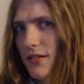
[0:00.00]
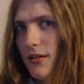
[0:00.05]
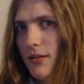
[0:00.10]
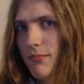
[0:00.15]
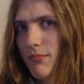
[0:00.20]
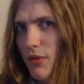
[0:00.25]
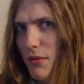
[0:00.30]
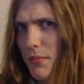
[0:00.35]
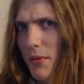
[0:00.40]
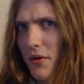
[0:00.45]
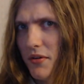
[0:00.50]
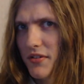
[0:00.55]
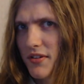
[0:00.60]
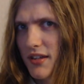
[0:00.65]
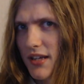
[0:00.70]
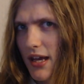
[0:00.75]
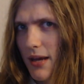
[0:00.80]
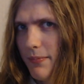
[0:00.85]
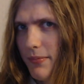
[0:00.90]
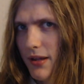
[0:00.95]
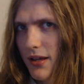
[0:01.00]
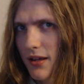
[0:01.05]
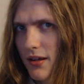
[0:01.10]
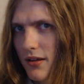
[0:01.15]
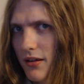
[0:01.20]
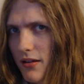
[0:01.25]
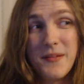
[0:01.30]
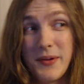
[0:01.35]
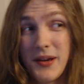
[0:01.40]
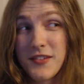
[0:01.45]
But mostly epic.
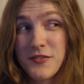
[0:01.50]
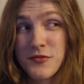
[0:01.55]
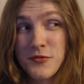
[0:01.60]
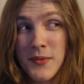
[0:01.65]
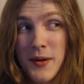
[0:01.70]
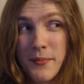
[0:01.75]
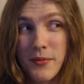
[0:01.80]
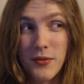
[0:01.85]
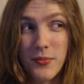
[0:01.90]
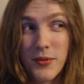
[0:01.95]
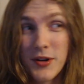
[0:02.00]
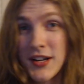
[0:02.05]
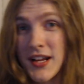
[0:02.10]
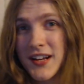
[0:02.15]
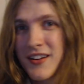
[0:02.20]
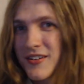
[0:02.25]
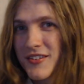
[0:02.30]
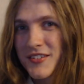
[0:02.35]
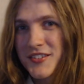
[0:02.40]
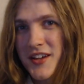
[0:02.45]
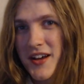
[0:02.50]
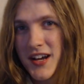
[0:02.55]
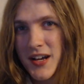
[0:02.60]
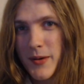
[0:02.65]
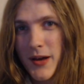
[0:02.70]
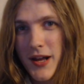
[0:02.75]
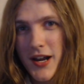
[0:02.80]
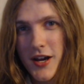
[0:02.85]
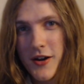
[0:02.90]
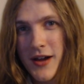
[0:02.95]
Because remember, we're not here to talk
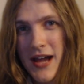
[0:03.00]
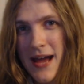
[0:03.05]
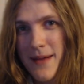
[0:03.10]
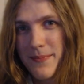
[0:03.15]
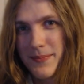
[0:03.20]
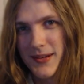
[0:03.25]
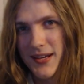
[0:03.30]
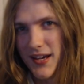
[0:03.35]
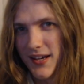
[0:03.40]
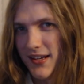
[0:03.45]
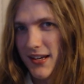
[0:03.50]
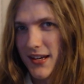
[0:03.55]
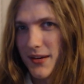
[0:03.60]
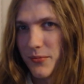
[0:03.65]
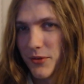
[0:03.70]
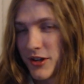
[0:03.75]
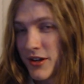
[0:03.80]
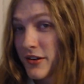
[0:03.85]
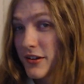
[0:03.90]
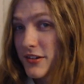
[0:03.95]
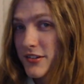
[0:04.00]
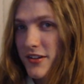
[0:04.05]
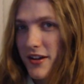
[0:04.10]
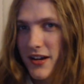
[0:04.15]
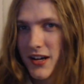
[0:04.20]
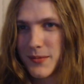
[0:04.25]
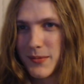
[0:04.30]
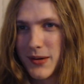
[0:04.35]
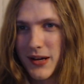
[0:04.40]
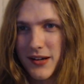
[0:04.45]
about how happy I am, we're here to talk
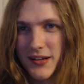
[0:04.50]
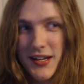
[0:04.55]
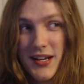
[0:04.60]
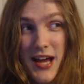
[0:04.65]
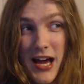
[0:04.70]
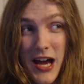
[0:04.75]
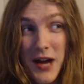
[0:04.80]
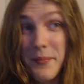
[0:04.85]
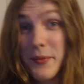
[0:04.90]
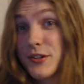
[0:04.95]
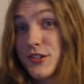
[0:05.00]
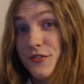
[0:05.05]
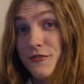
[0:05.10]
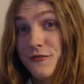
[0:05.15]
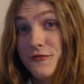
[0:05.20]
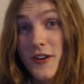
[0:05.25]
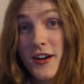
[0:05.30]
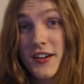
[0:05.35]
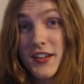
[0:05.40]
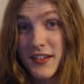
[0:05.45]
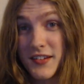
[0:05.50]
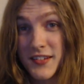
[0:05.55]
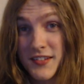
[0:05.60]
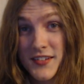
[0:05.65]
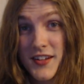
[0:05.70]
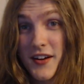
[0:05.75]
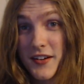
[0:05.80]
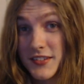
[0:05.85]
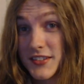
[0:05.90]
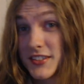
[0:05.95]
about how much it fucking
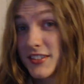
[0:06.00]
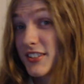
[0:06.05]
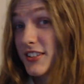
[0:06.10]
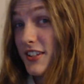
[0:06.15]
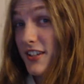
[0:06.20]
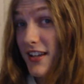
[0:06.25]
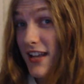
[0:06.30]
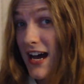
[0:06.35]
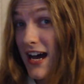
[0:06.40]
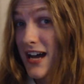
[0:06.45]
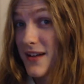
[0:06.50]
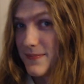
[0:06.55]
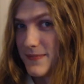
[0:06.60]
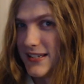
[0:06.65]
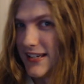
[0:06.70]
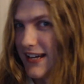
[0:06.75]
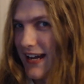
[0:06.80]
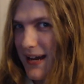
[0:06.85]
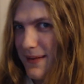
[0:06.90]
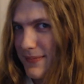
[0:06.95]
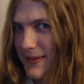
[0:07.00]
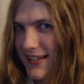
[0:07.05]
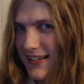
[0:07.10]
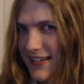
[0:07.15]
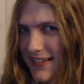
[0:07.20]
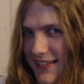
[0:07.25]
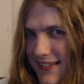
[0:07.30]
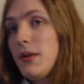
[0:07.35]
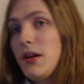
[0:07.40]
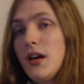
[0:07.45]
sucked to not be happy.
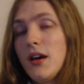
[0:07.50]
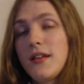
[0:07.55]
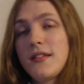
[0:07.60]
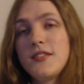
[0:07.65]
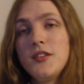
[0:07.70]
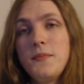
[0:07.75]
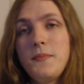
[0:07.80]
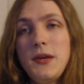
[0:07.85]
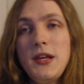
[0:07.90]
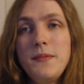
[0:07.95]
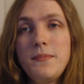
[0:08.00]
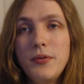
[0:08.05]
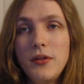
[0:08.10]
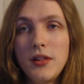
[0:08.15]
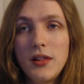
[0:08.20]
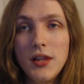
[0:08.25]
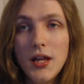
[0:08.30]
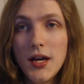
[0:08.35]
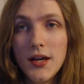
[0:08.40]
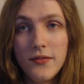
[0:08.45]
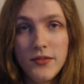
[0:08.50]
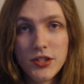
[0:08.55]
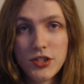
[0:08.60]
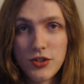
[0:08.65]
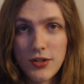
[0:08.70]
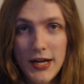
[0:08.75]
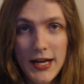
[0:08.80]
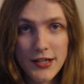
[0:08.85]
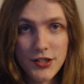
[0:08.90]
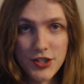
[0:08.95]
Because the people love a
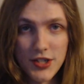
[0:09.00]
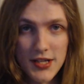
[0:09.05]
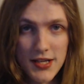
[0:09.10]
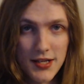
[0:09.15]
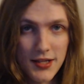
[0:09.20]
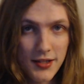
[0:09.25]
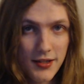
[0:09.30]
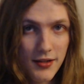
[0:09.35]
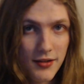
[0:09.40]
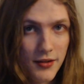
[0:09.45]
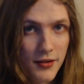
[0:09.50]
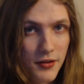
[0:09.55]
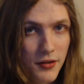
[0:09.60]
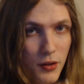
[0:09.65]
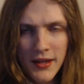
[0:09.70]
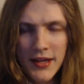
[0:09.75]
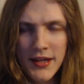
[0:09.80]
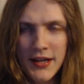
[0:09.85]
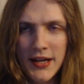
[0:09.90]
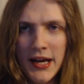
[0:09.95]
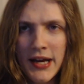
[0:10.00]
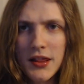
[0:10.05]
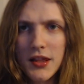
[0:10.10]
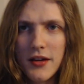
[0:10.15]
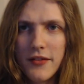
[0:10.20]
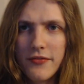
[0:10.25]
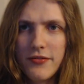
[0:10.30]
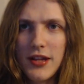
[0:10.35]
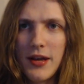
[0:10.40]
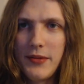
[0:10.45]
tragedy. And I
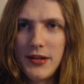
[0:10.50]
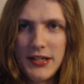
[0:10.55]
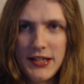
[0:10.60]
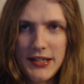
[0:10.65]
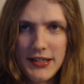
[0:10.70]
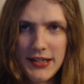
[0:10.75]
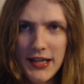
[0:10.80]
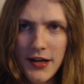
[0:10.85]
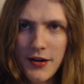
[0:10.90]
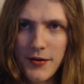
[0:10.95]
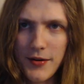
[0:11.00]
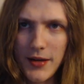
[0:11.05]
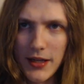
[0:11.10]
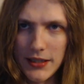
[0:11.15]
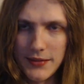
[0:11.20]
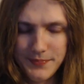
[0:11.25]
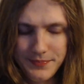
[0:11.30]
love lemonade Gatorade.